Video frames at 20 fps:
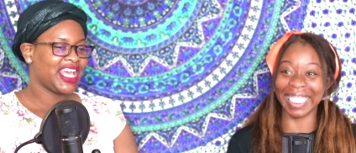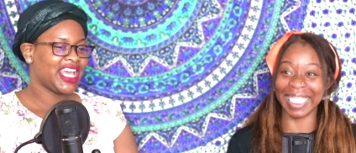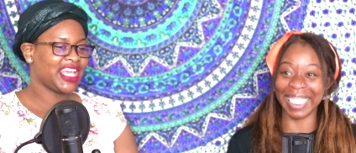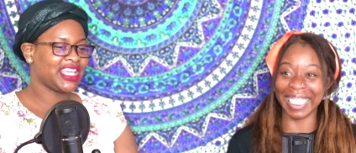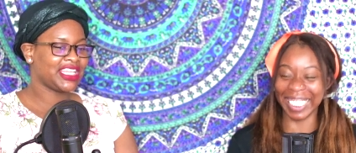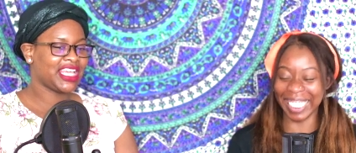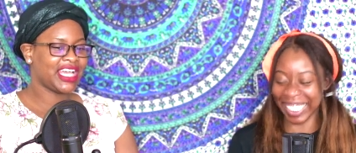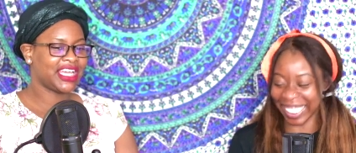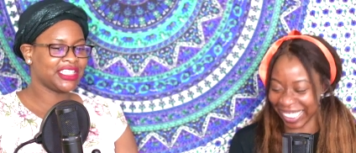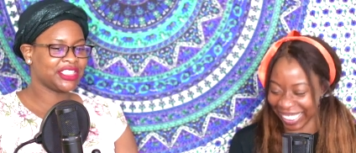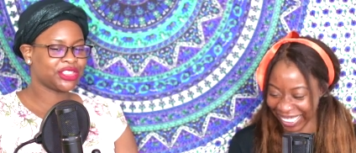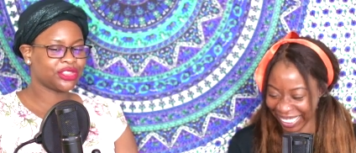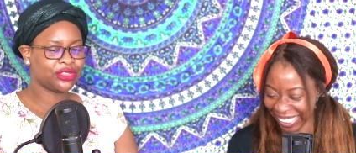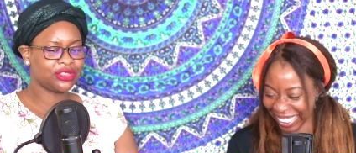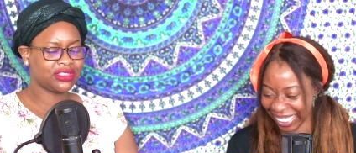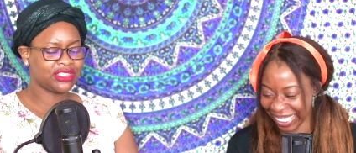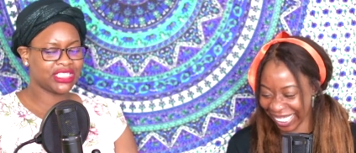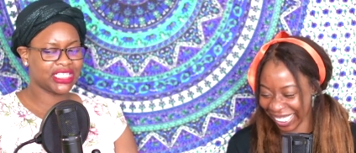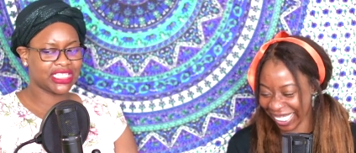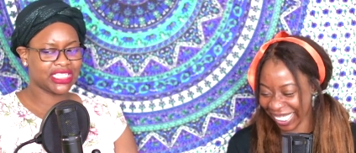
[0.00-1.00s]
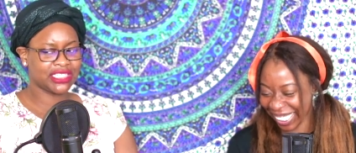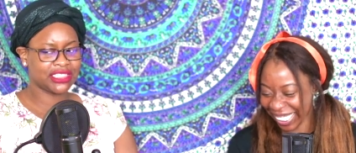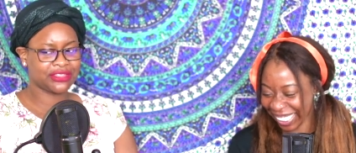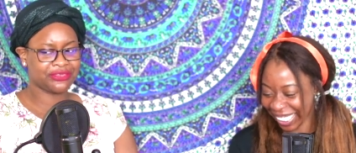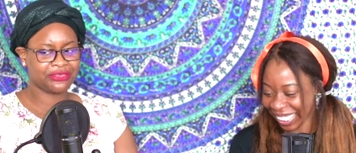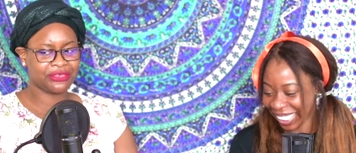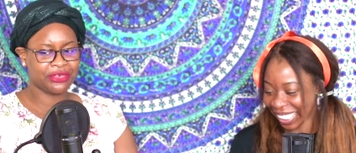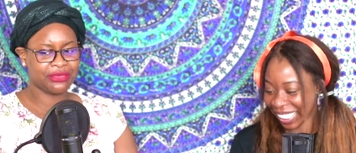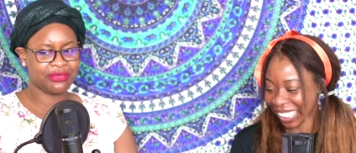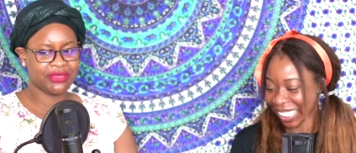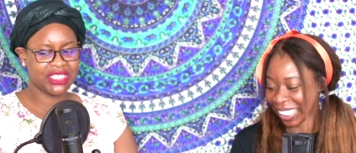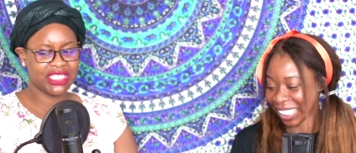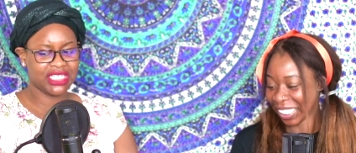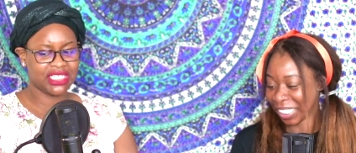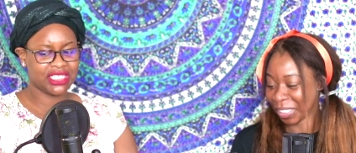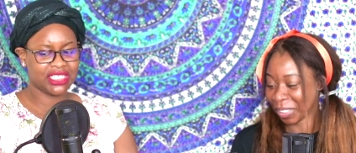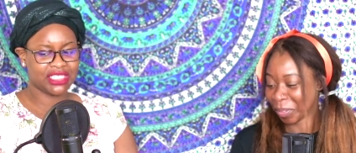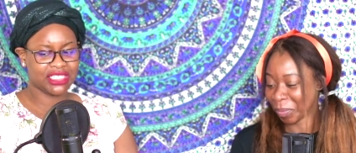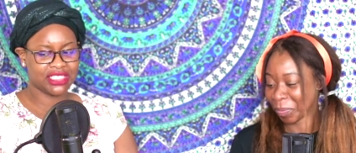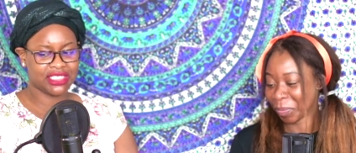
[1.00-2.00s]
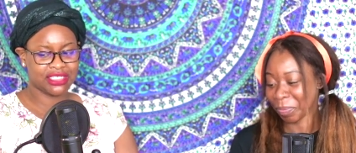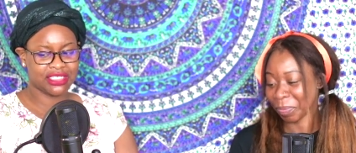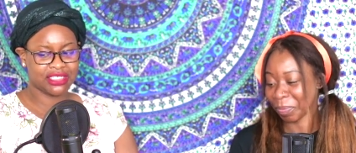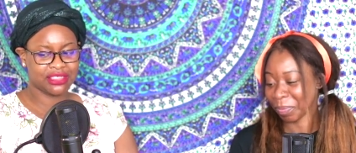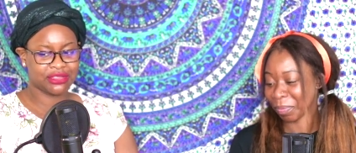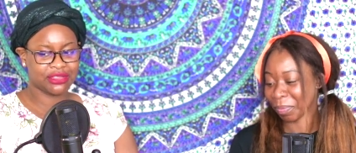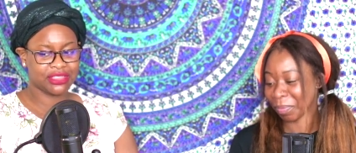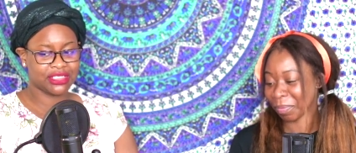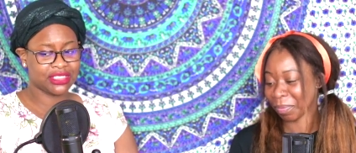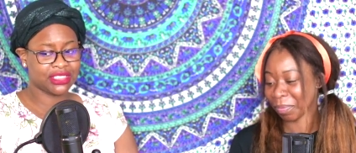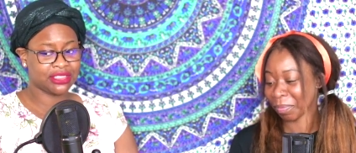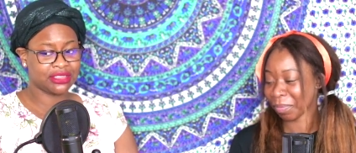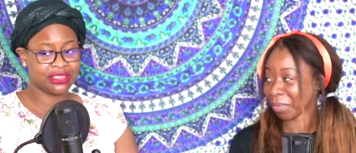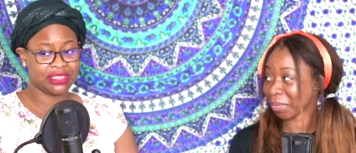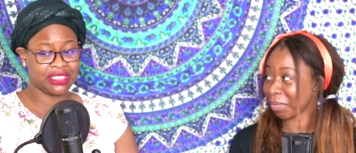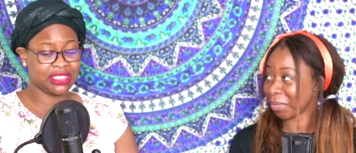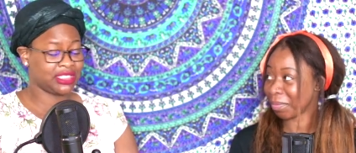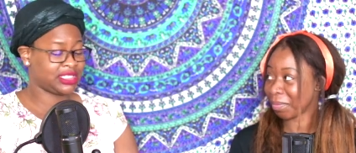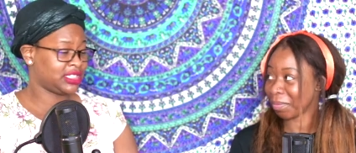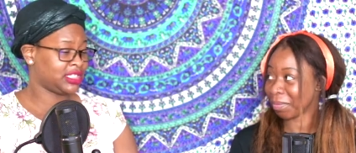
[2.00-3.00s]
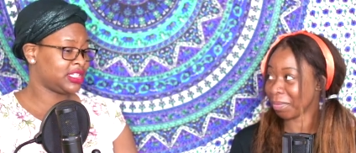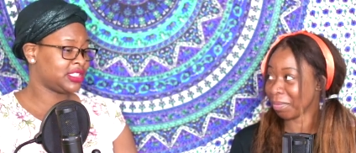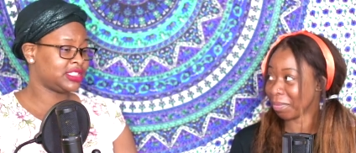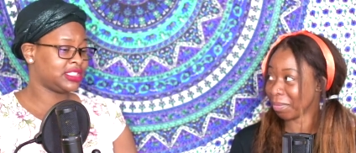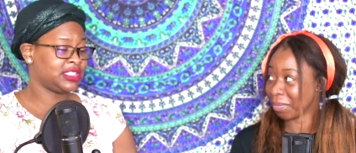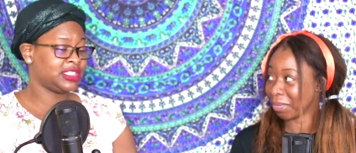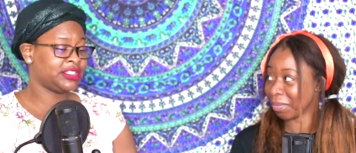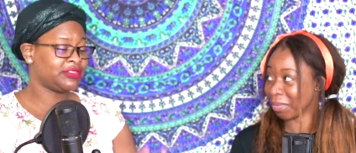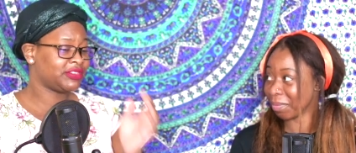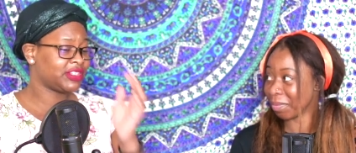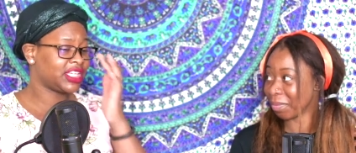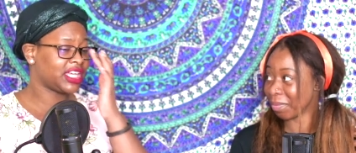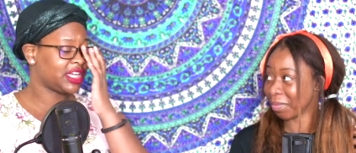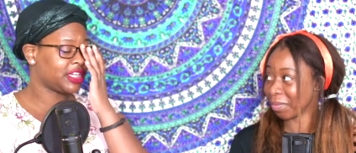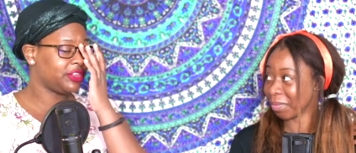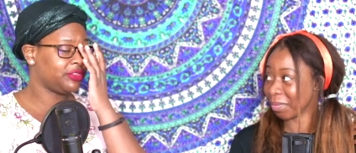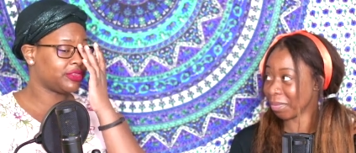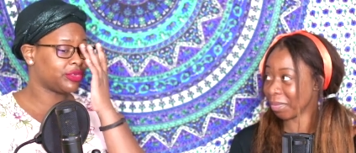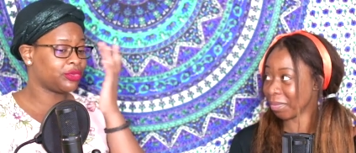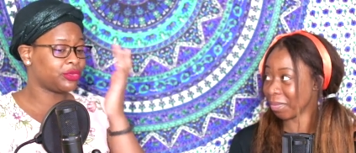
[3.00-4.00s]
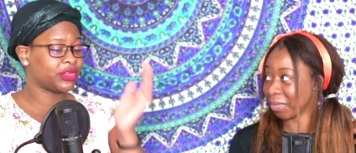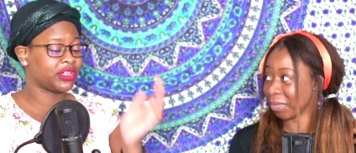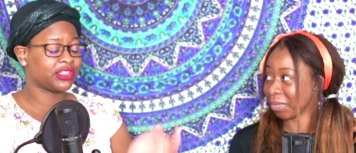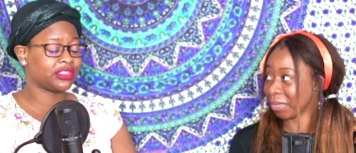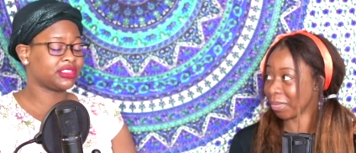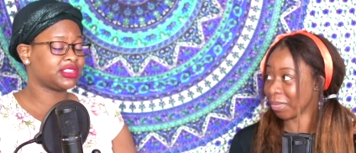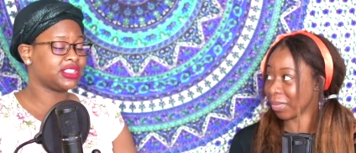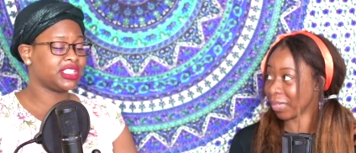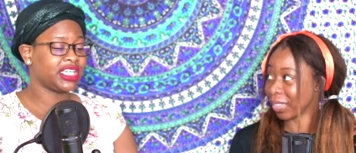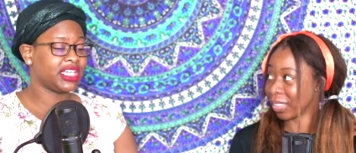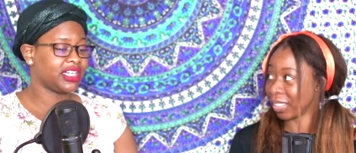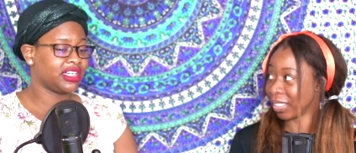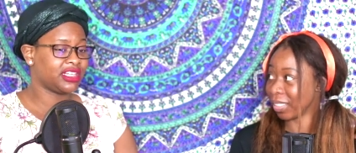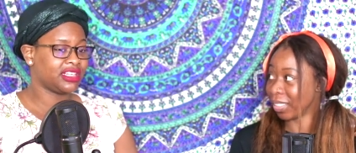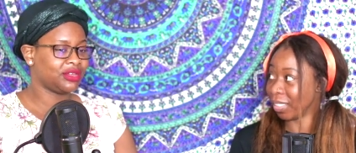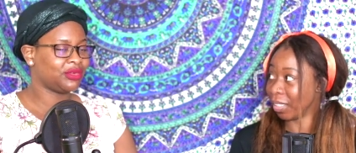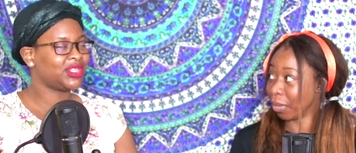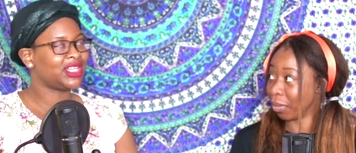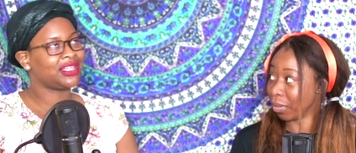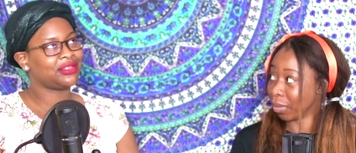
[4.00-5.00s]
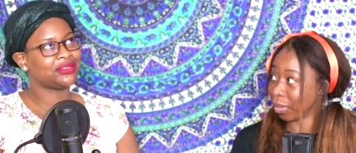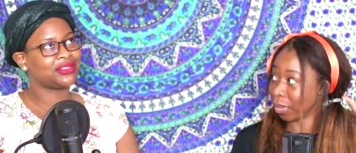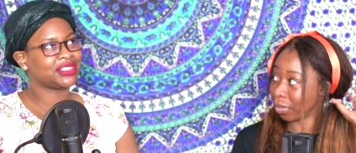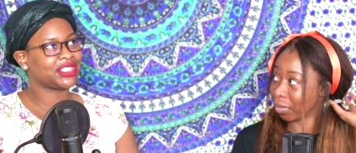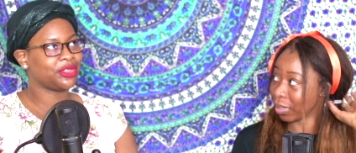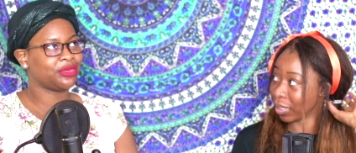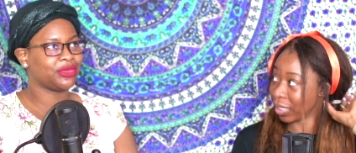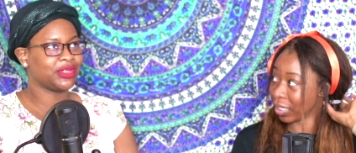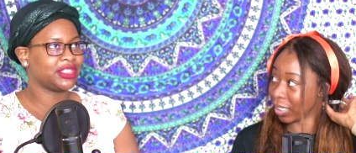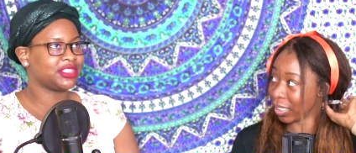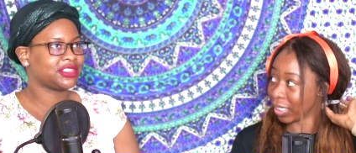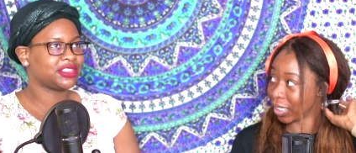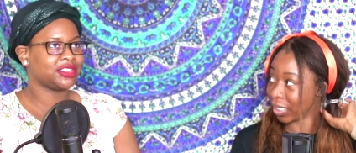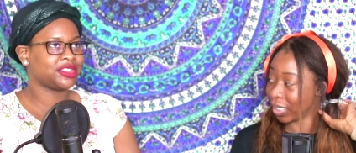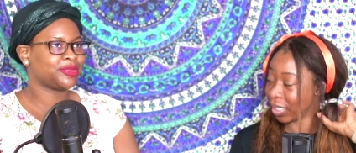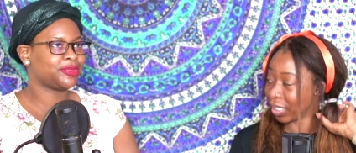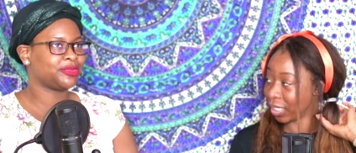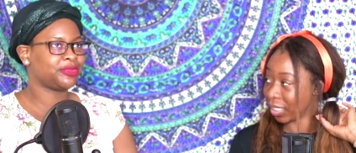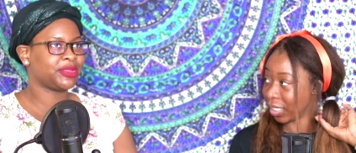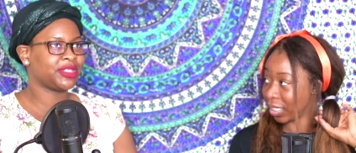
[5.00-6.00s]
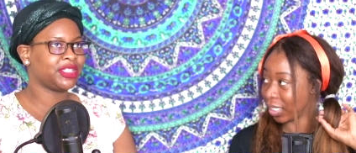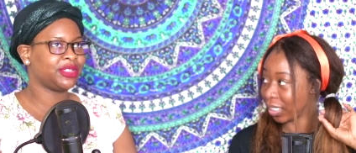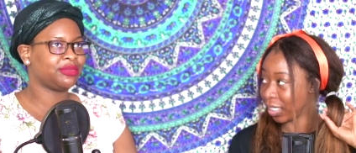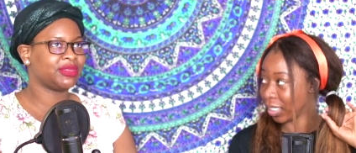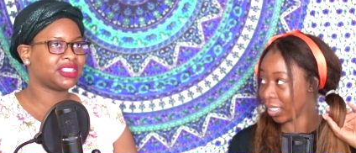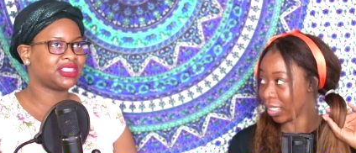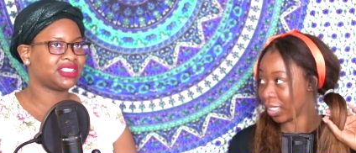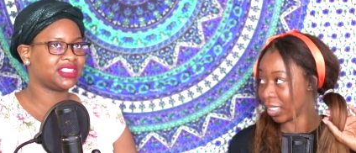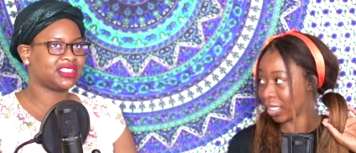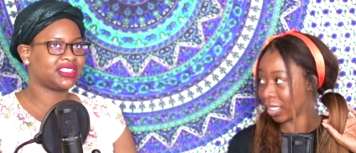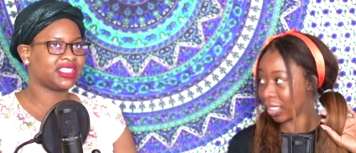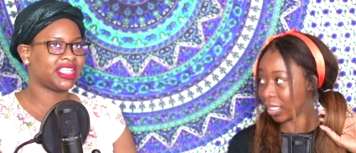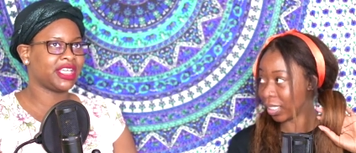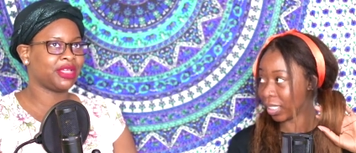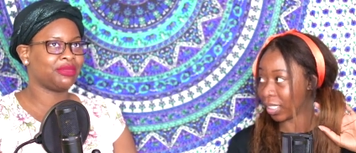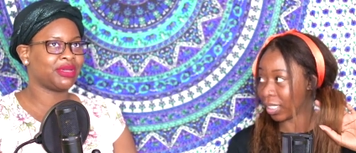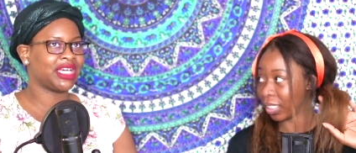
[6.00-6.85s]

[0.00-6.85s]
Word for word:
Speaker 1: And high school, it, for me, it, it, even got even worse there. Well, I don't say really? worse. It was pretty much the same, but